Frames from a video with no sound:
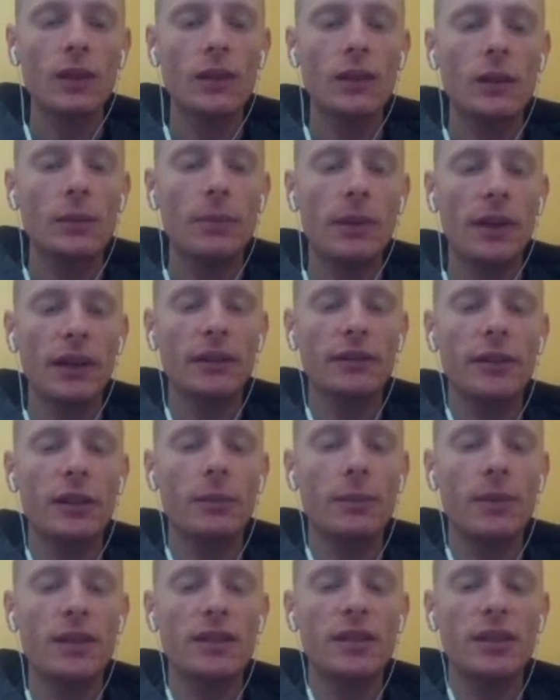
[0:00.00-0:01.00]
But actually, it
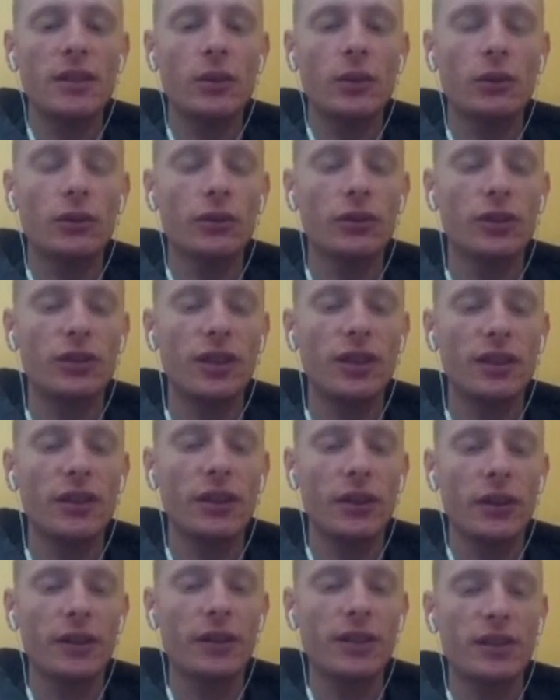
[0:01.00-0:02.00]
means the adults are stuck there
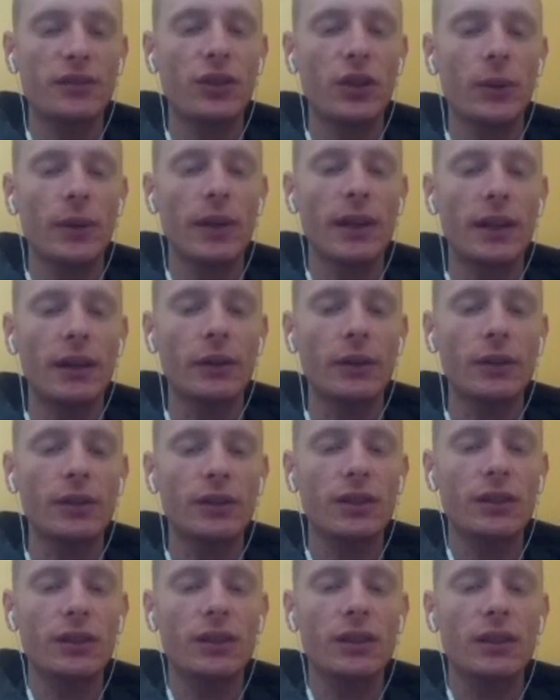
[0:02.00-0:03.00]
because they have no way out.
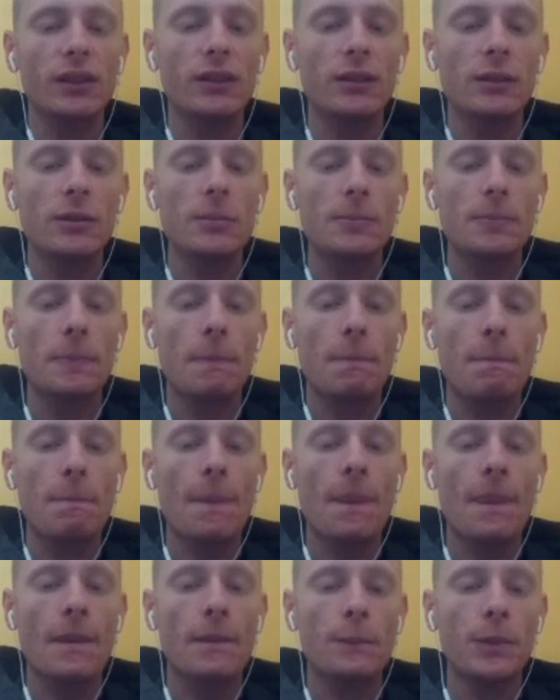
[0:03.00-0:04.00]

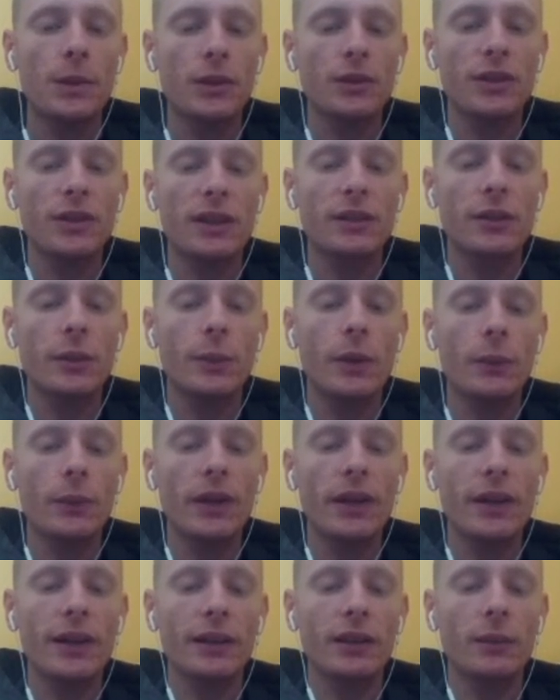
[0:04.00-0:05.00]
But there's actually one way
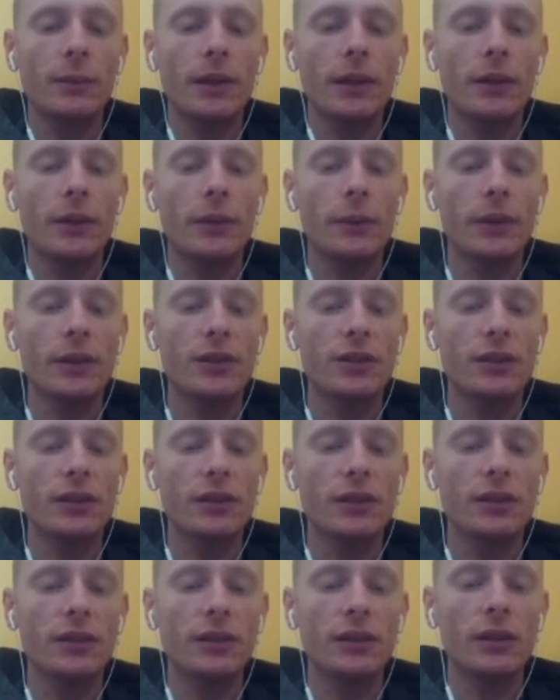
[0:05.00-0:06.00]
to get them out, which
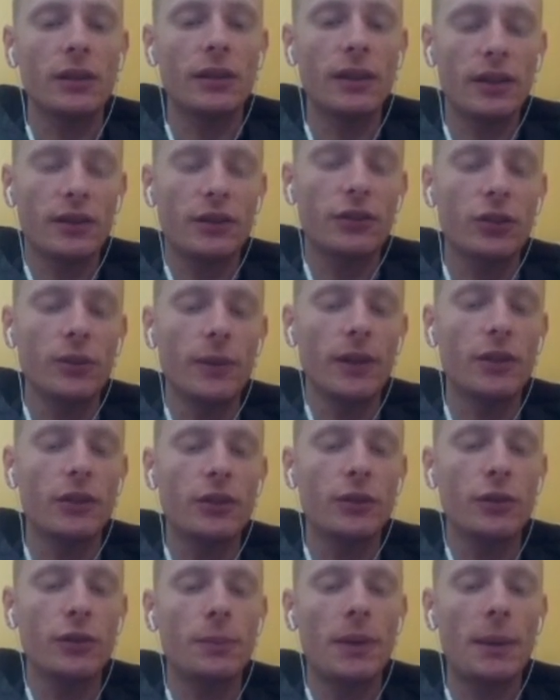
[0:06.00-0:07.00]
is... Uh, actually two ways. You can
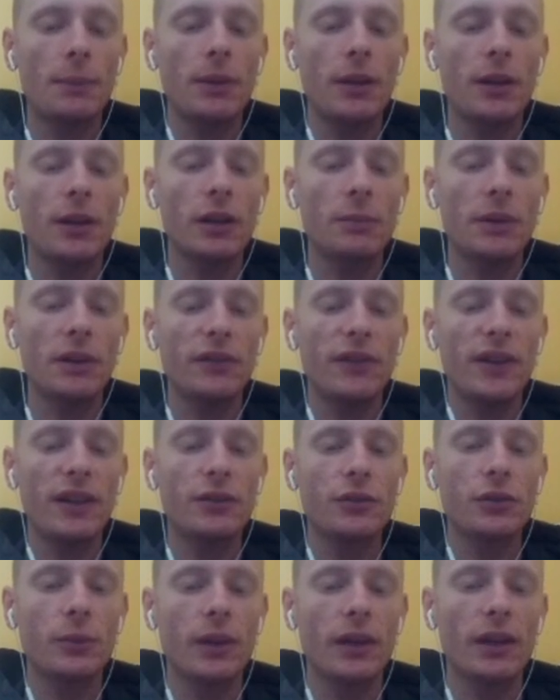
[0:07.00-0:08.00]
use a pipe block, but a
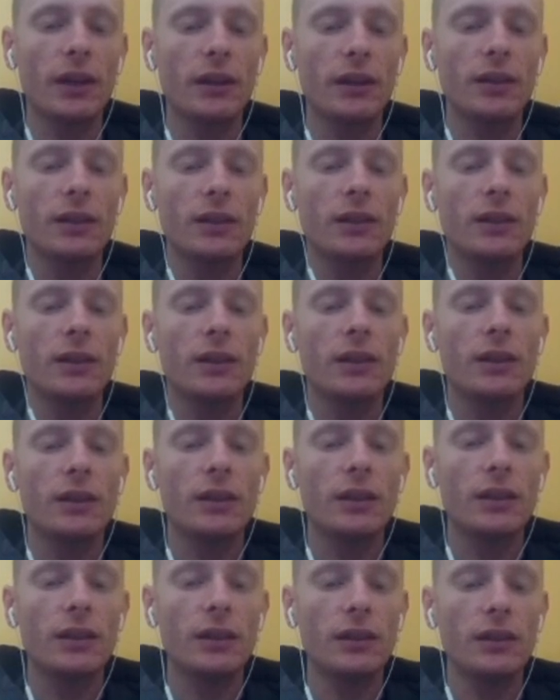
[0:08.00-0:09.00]
faster way
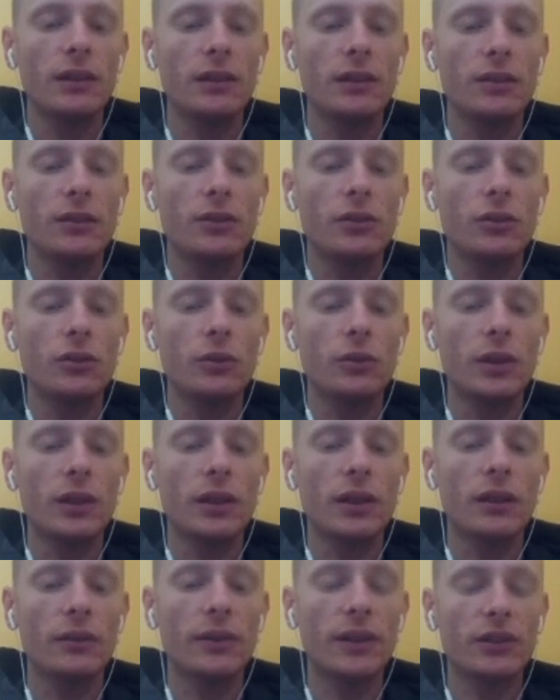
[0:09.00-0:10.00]
is to
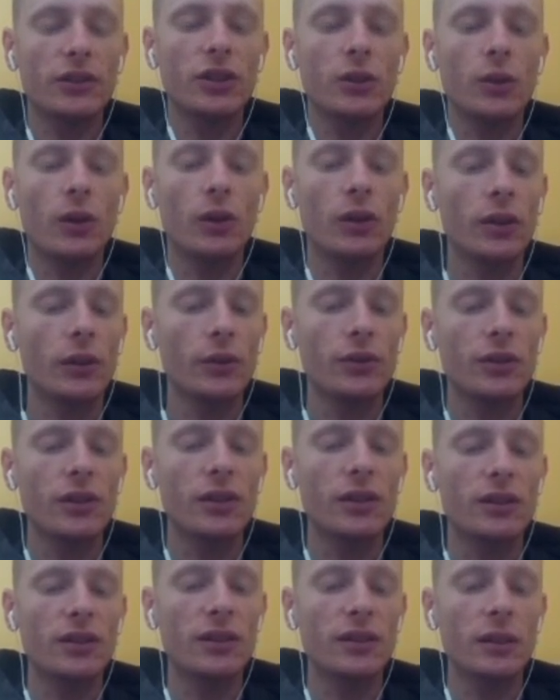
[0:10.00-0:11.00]
uh, rescue all the Yoshis
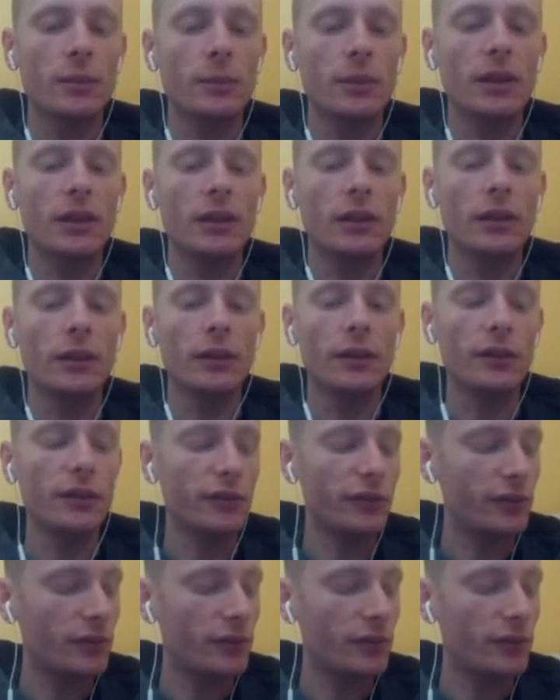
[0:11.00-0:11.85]
because they immediately leave.